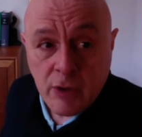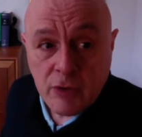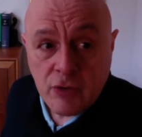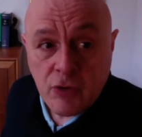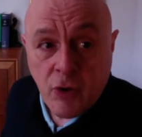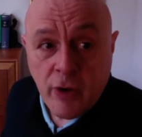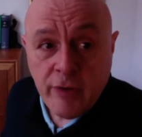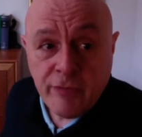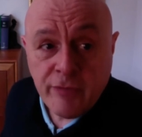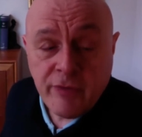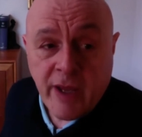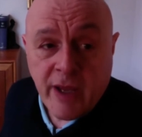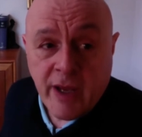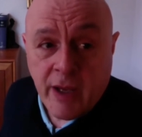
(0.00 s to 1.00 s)
So if
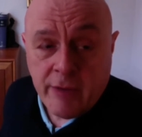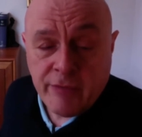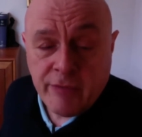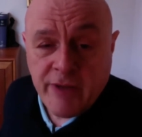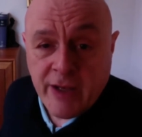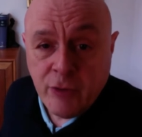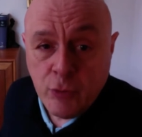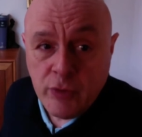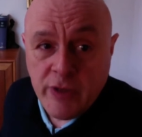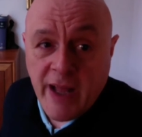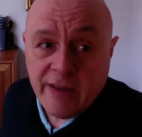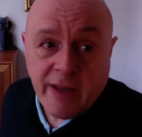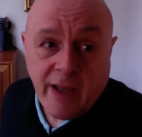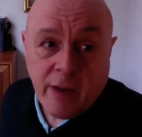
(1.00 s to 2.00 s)
they do
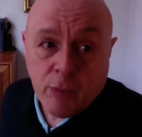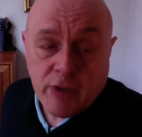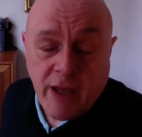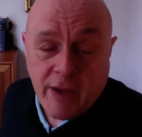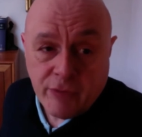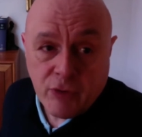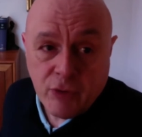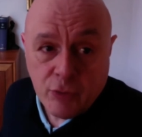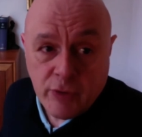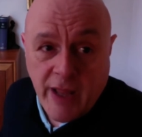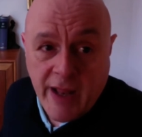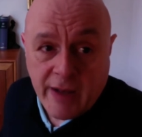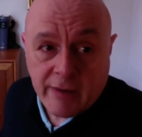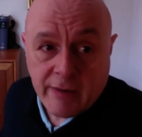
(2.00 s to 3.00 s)
that, they would have to do
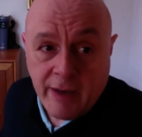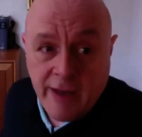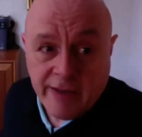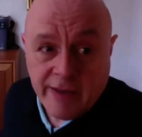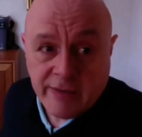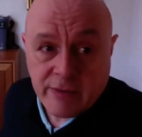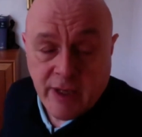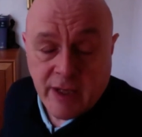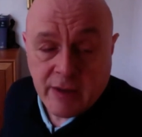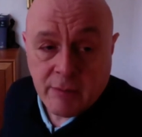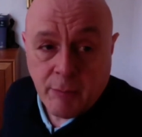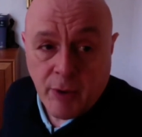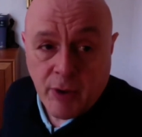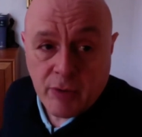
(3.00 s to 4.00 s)
that later
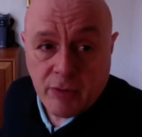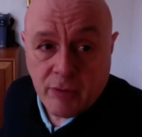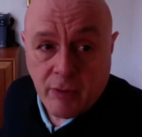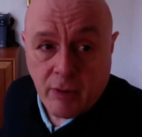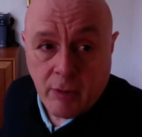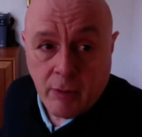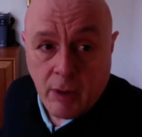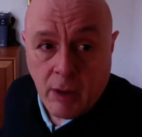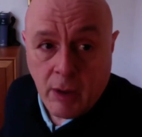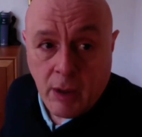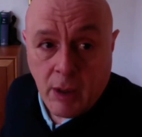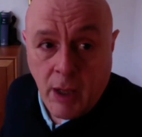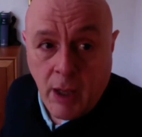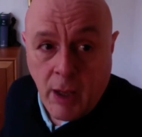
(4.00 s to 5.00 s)
then. But
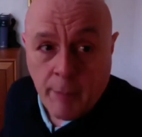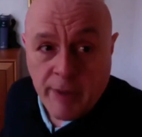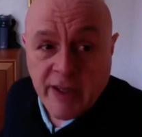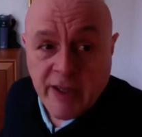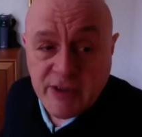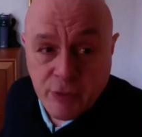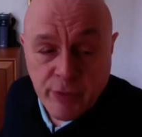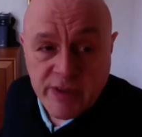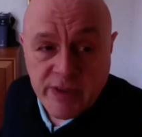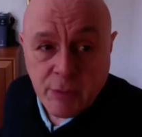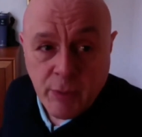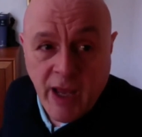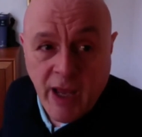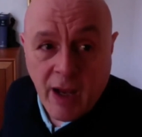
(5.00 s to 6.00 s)
I mean, that's a risk
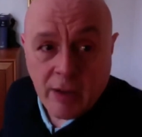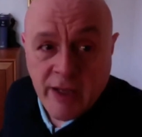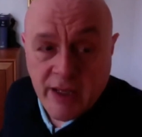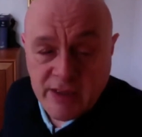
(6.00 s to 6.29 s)
we are